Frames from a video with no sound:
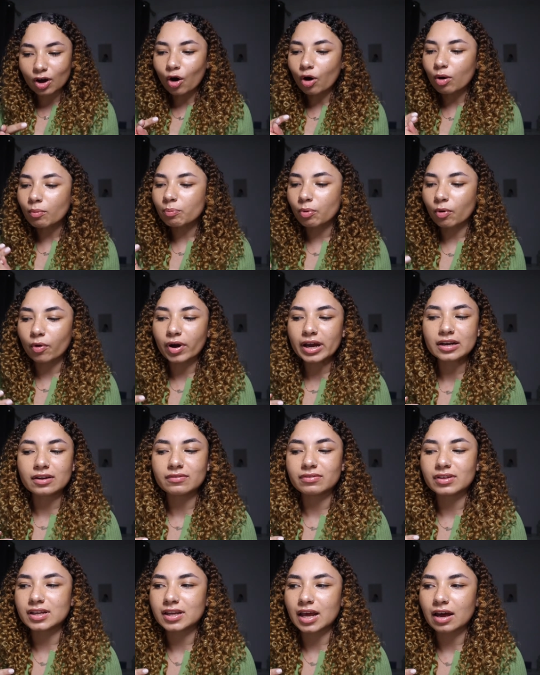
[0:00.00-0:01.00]
whole point
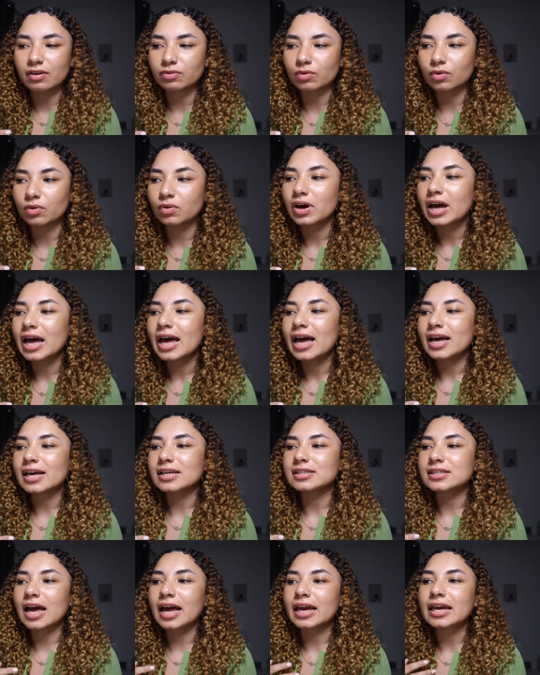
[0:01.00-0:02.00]
of the devil
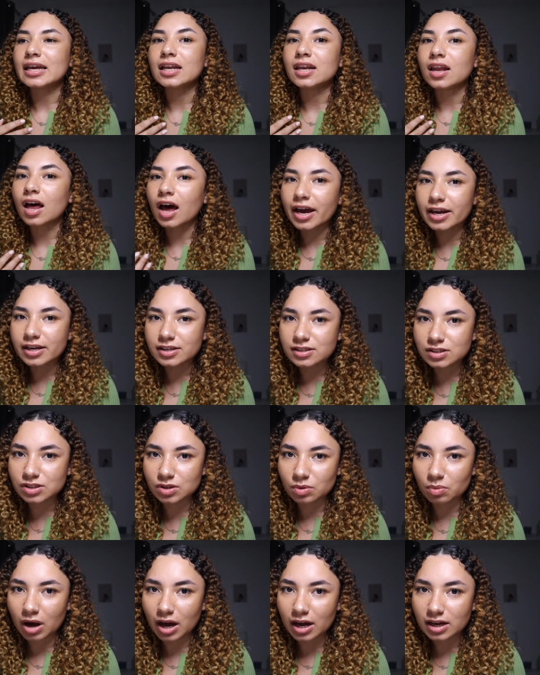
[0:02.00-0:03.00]
is that he lies
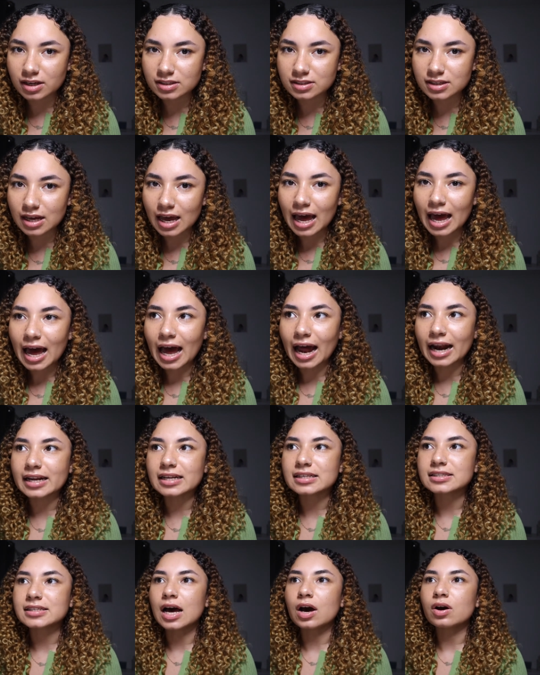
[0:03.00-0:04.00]
to us and
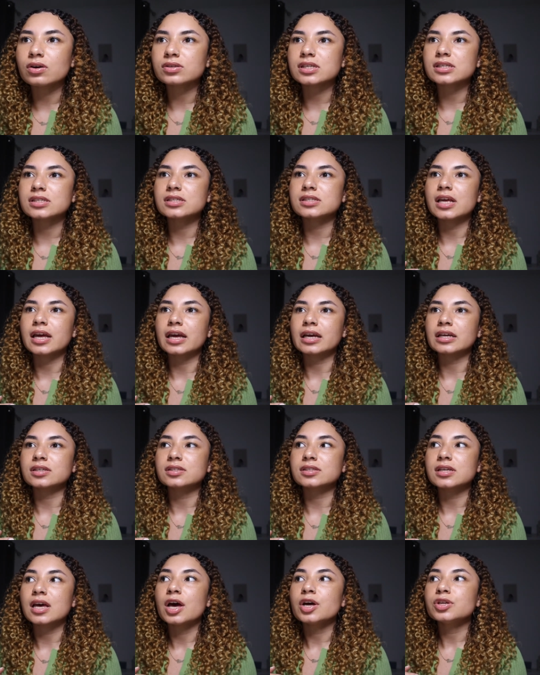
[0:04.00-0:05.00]
He tells us
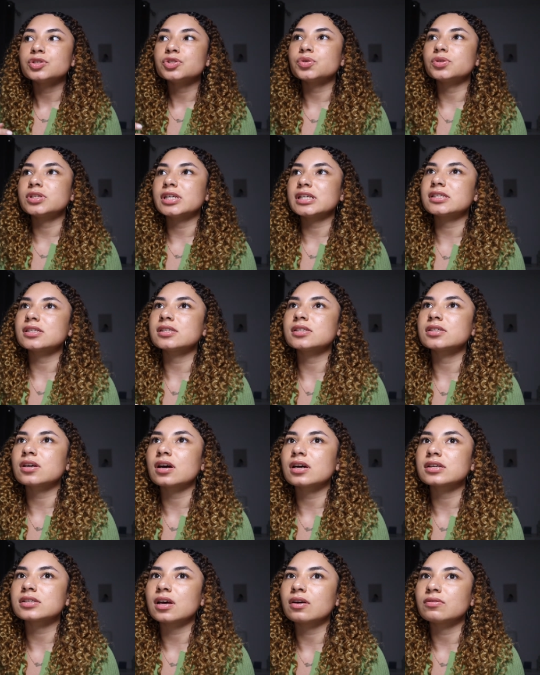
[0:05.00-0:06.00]
things to distance
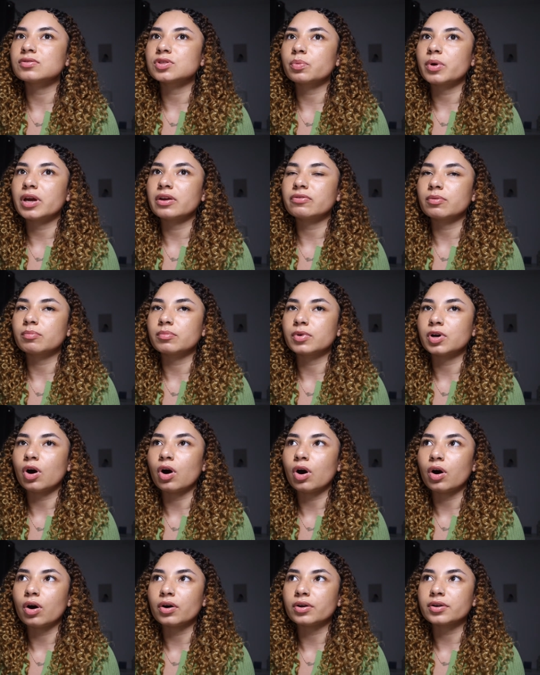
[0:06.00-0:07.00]
ourselves away from
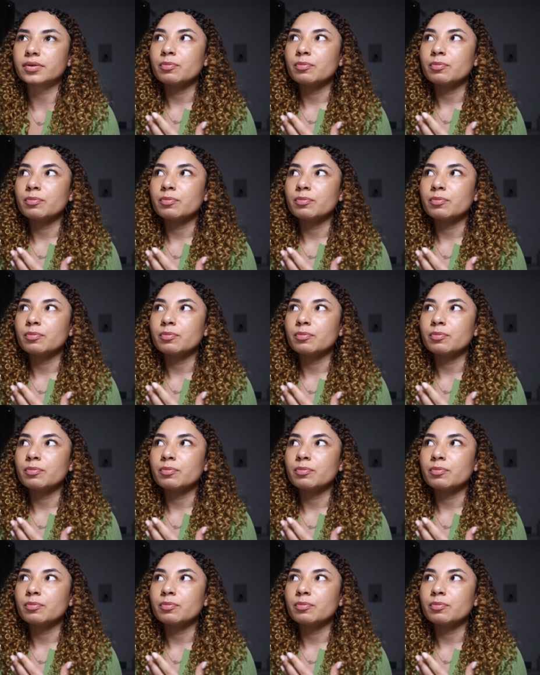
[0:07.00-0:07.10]
God.